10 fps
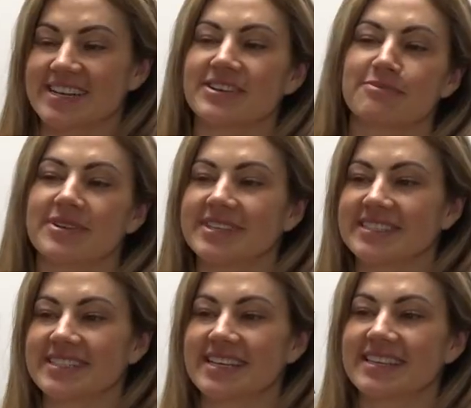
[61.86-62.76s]
started pole
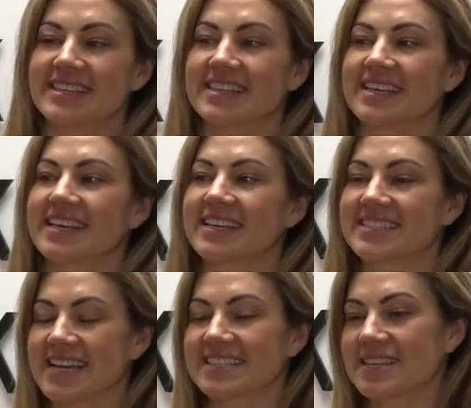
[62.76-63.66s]
dancing the
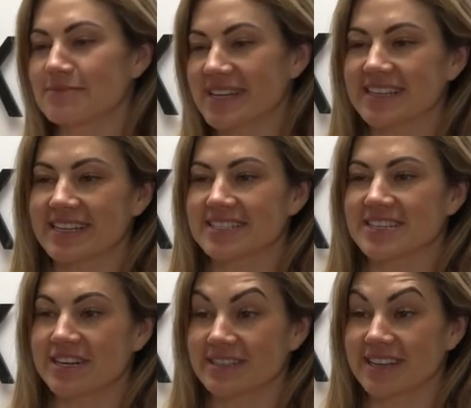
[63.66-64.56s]
exact same day that I
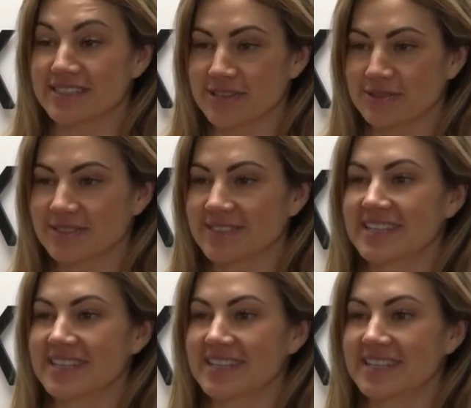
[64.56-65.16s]
started law school.